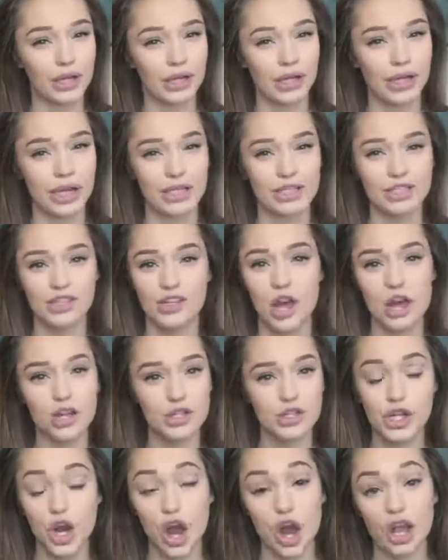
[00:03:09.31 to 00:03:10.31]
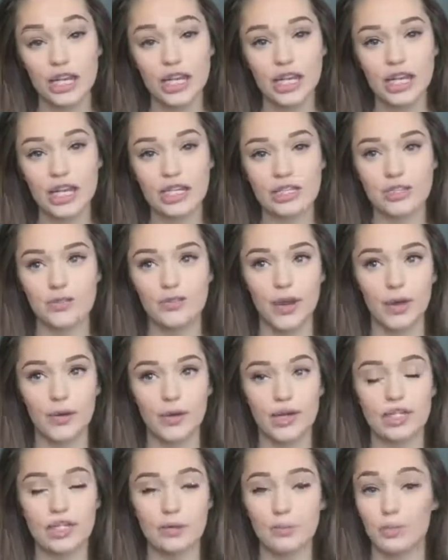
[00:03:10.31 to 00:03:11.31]
Like, it's not chalky, it's
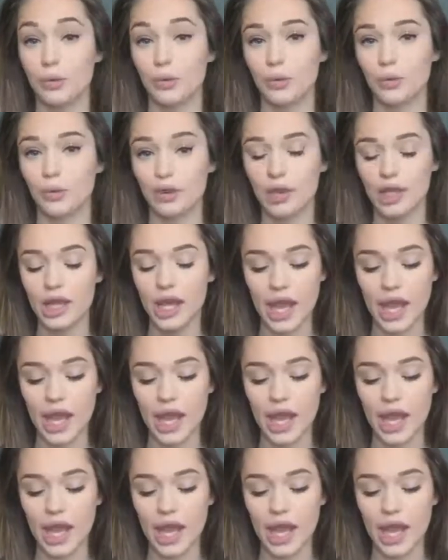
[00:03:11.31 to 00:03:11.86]
very smooth,